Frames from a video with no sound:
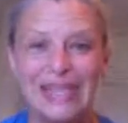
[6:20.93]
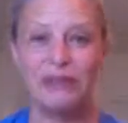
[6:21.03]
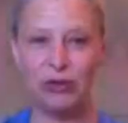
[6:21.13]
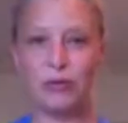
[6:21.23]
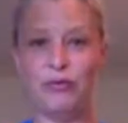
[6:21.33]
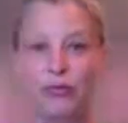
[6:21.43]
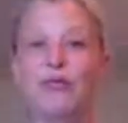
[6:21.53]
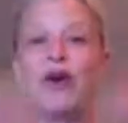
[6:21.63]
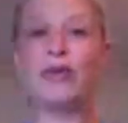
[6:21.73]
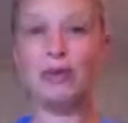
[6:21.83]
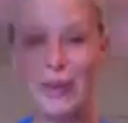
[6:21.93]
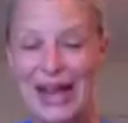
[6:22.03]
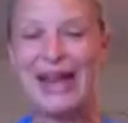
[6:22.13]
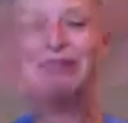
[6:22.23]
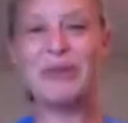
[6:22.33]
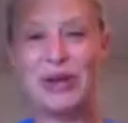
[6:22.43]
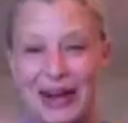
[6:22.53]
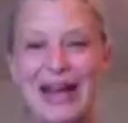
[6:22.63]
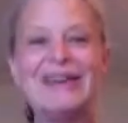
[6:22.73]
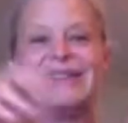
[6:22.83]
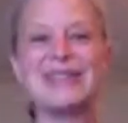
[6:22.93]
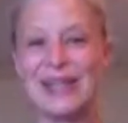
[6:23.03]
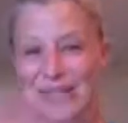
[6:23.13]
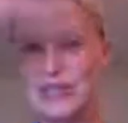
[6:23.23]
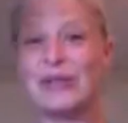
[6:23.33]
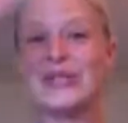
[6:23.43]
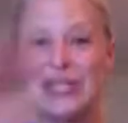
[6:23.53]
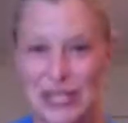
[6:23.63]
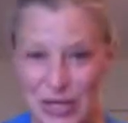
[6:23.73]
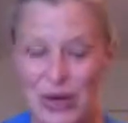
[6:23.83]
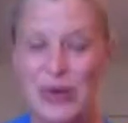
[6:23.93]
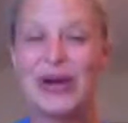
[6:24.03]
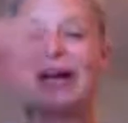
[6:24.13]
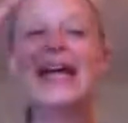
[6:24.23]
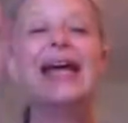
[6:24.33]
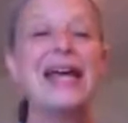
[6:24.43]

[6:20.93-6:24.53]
And if you do it from farther away from the ground, it's going to do it slower.